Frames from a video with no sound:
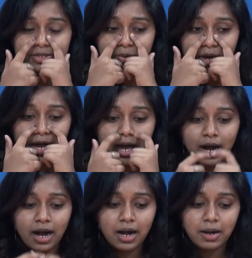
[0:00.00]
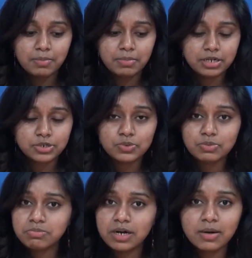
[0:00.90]
So
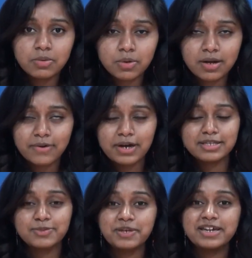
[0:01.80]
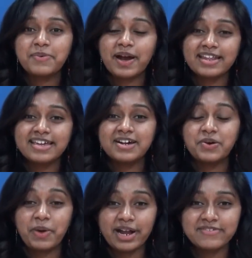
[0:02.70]
to speak
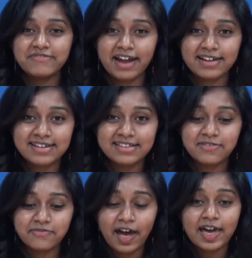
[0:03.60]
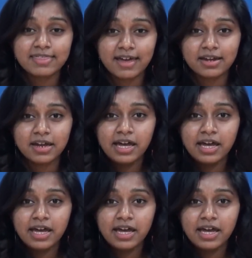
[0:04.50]
quite frankly, the fact that